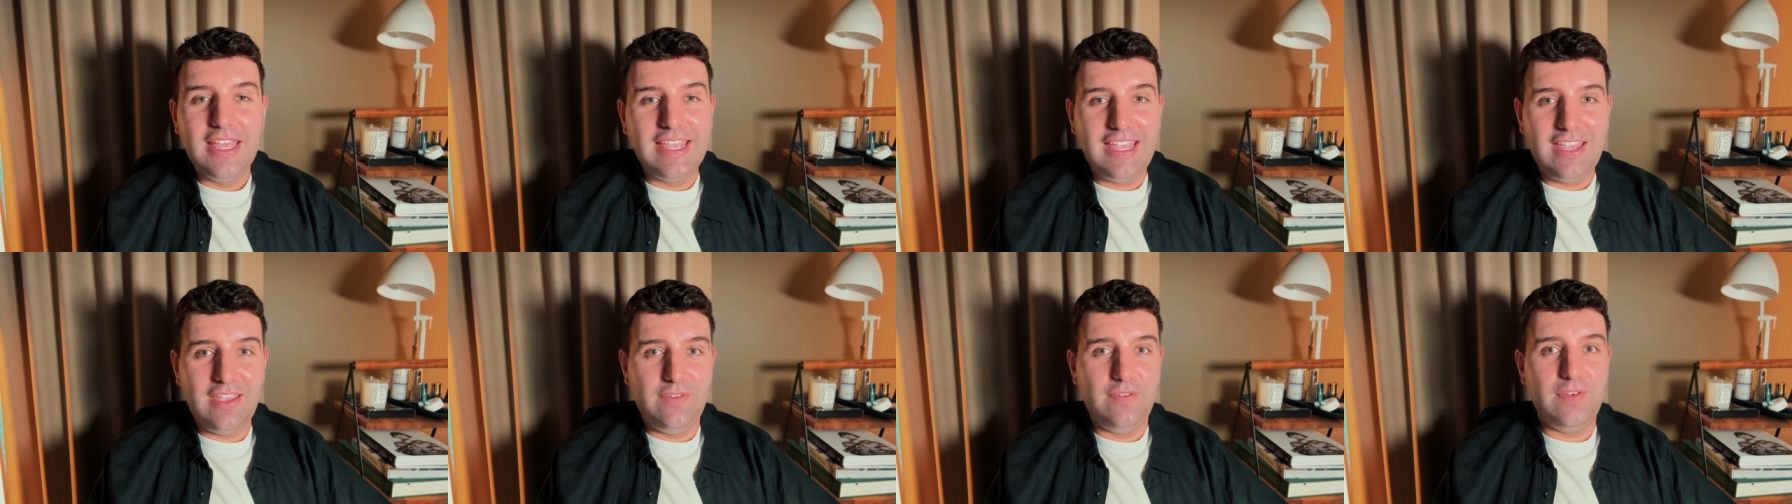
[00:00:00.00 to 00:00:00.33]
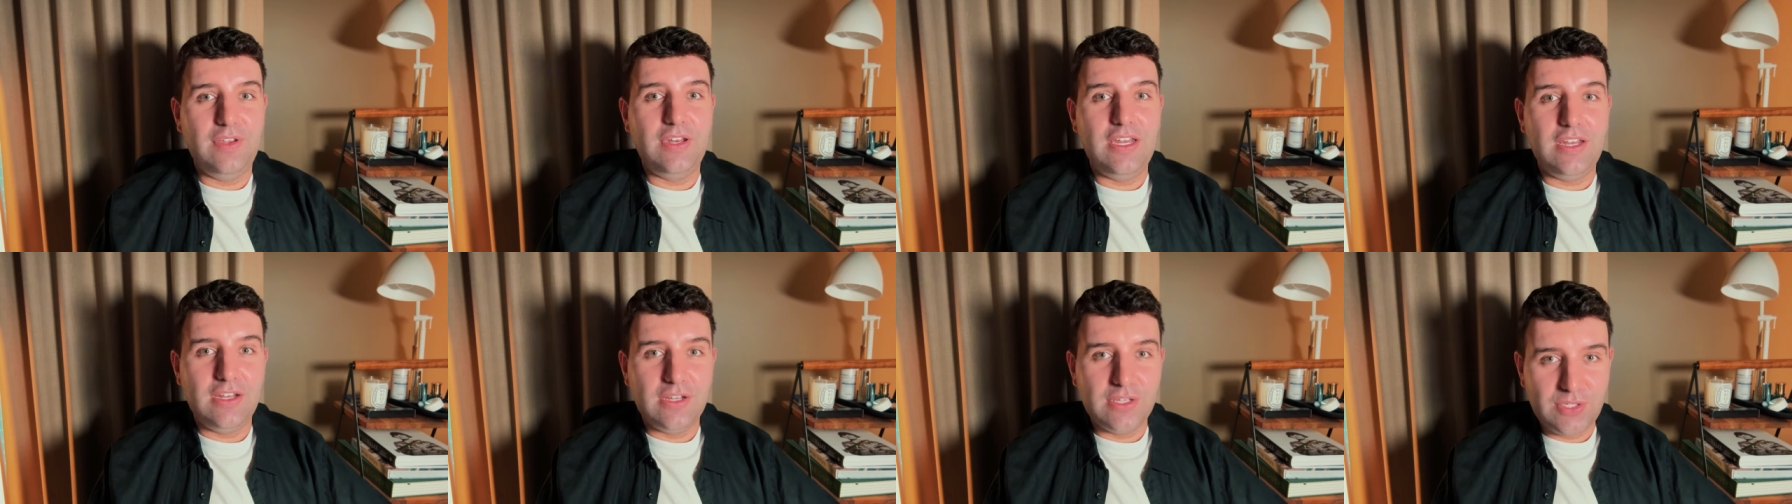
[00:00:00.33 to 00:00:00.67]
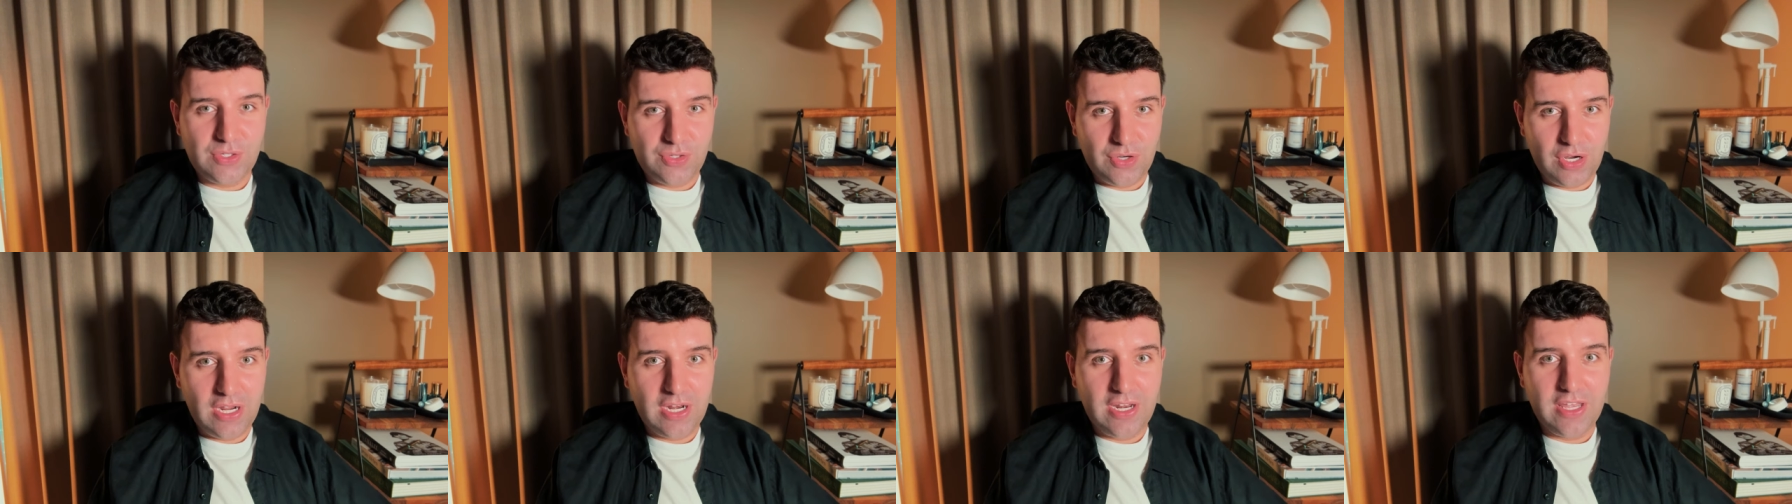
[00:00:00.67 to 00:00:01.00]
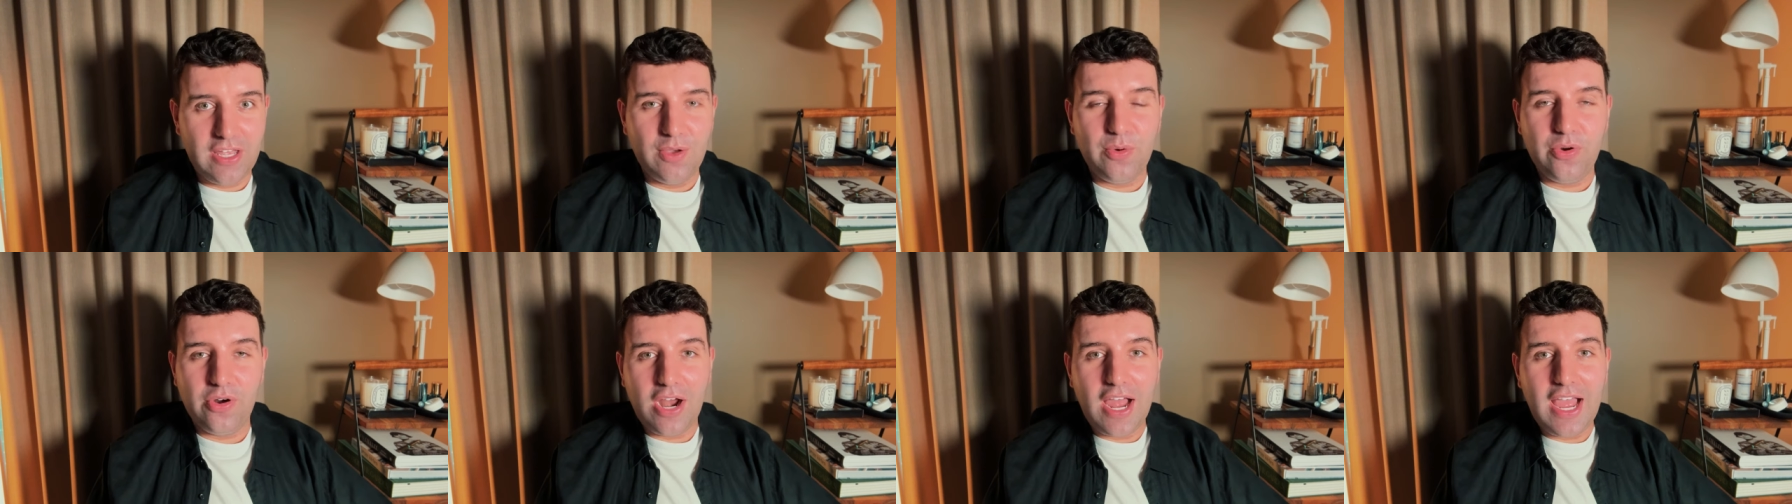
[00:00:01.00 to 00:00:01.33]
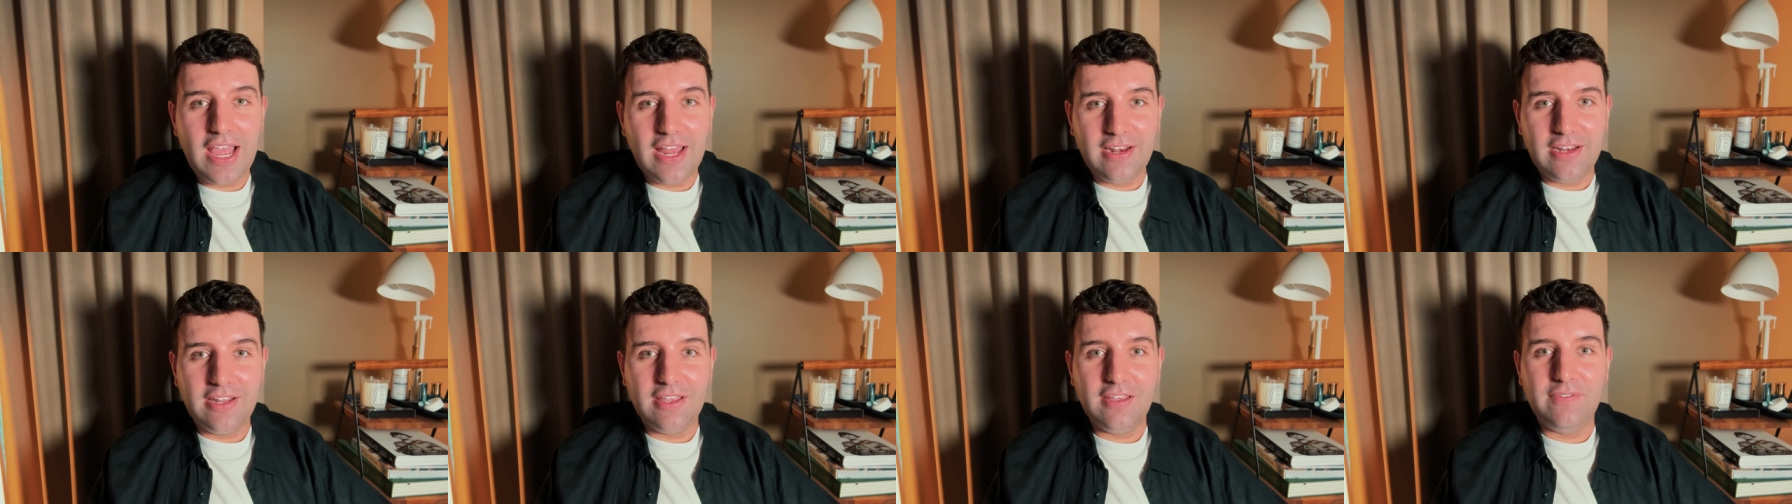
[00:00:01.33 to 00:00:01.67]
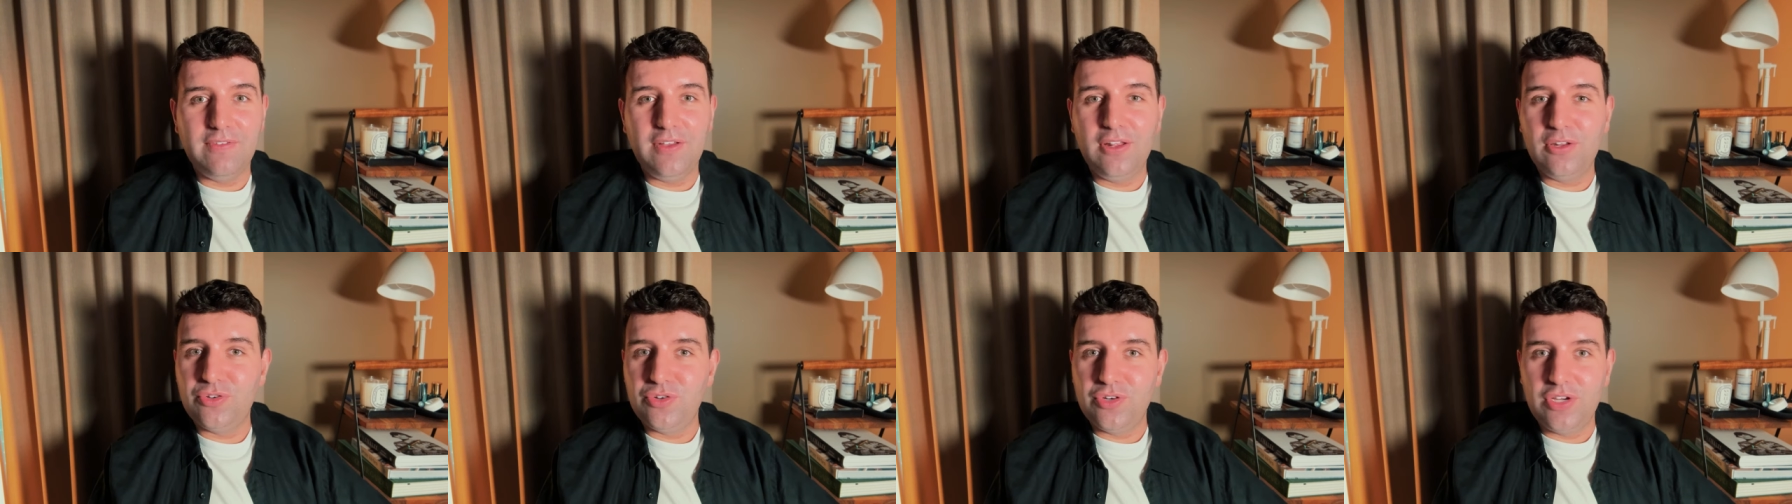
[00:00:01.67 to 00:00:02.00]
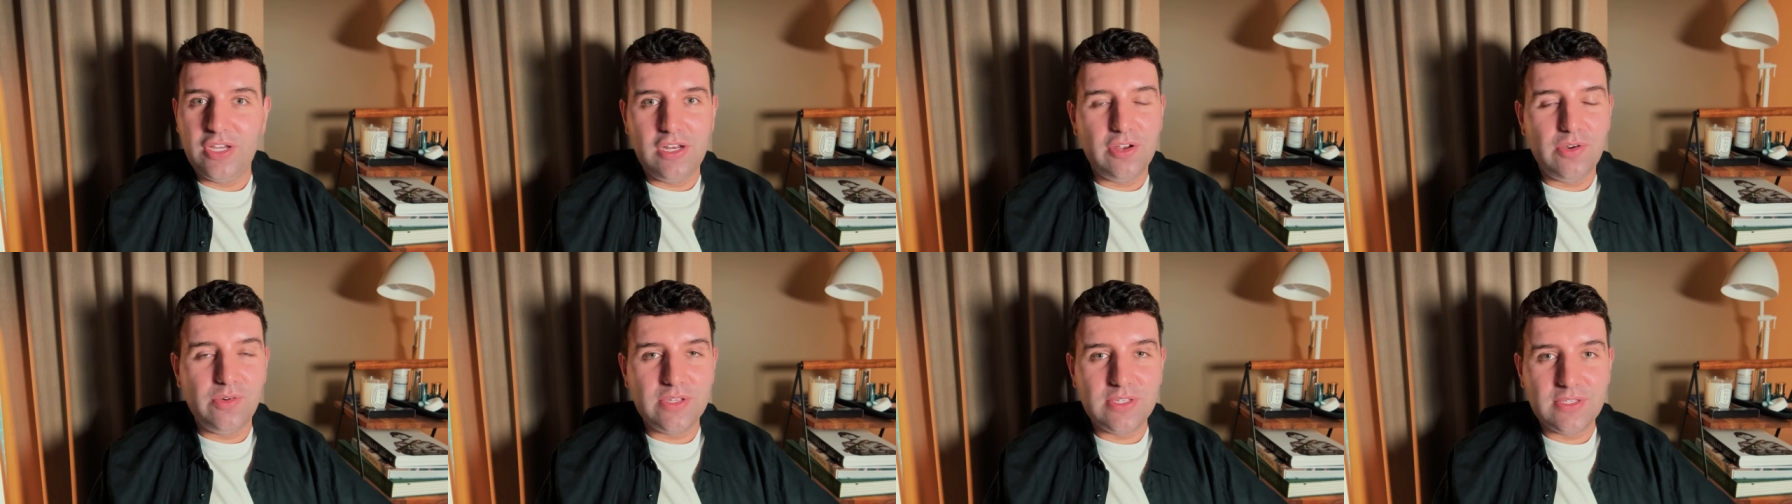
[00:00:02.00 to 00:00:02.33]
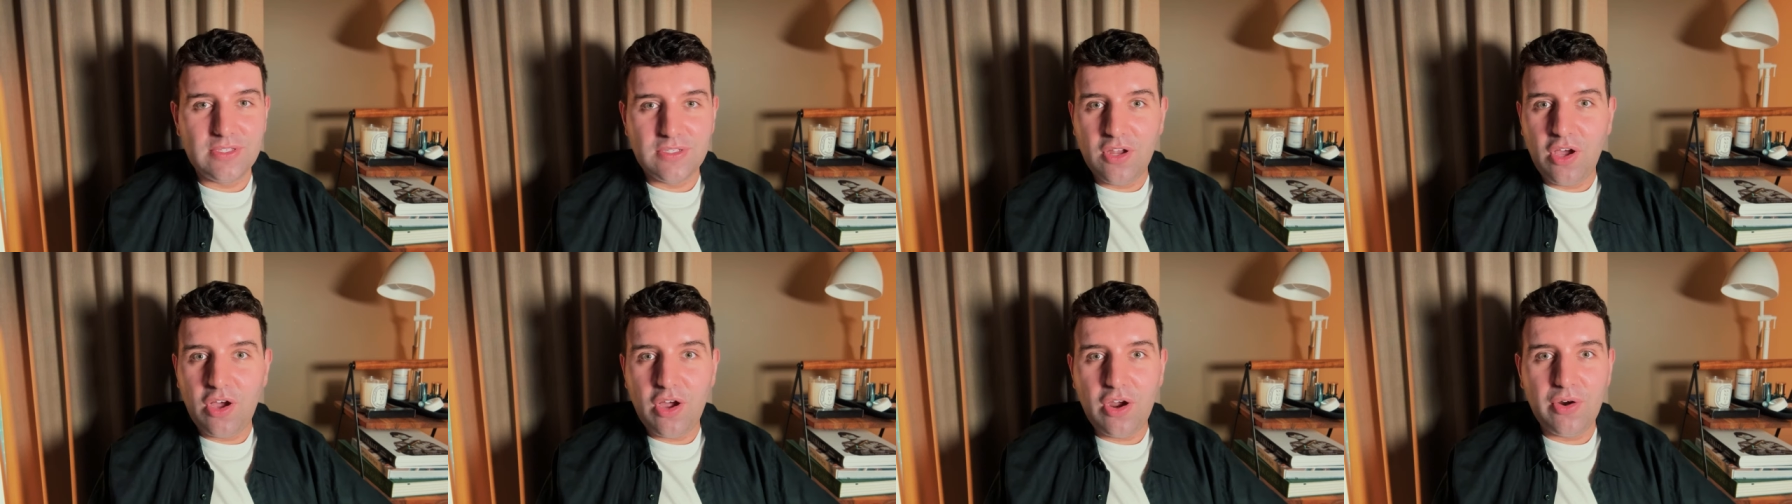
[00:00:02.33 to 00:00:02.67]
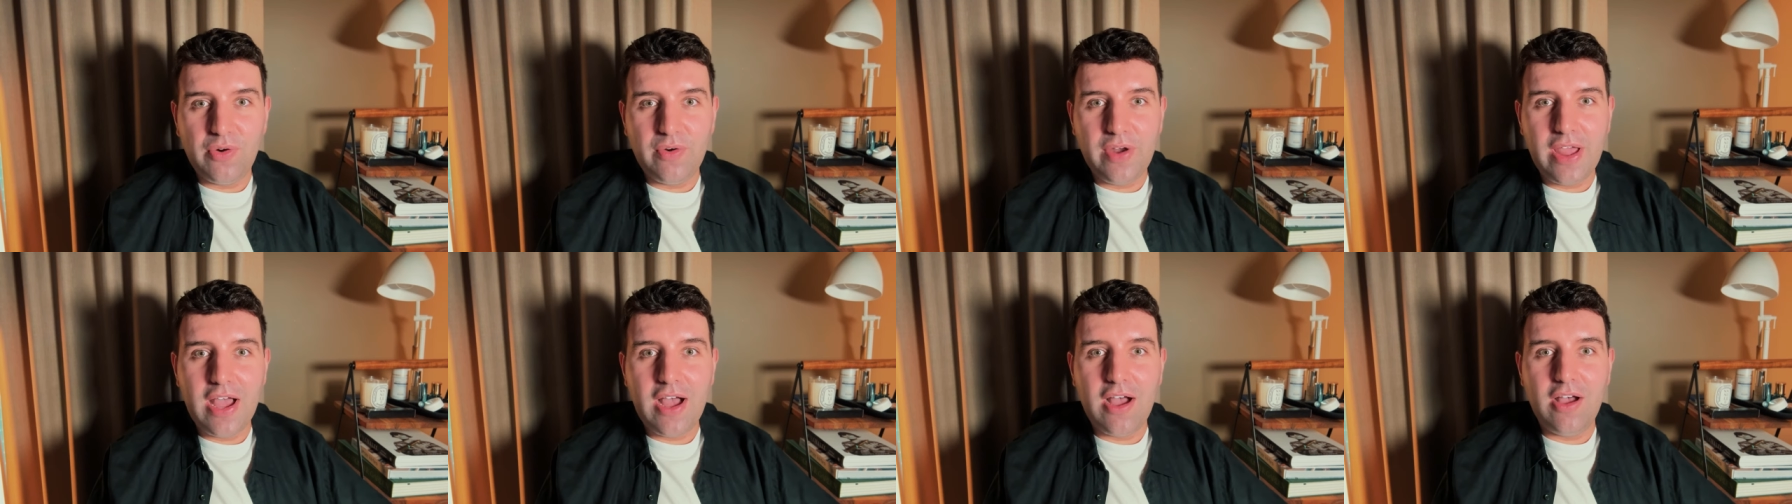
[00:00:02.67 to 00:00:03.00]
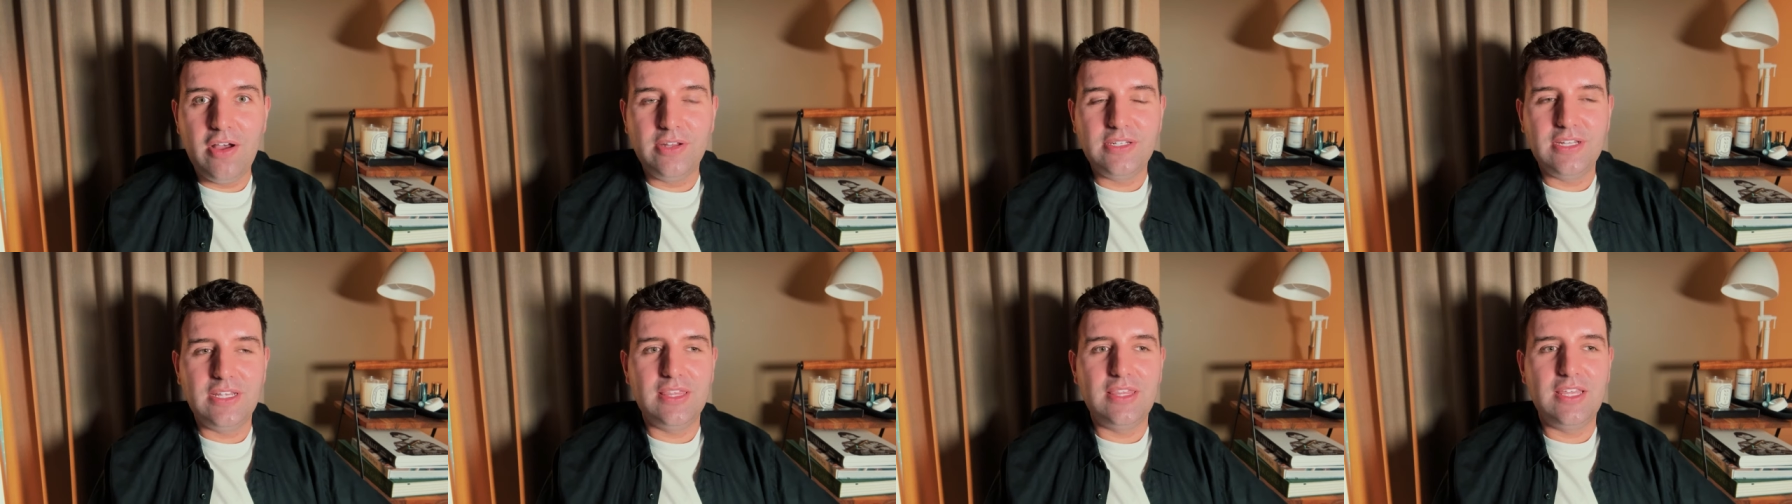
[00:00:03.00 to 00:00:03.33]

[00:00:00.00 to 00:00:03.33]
Even in Australia where I live, Altreno is not around.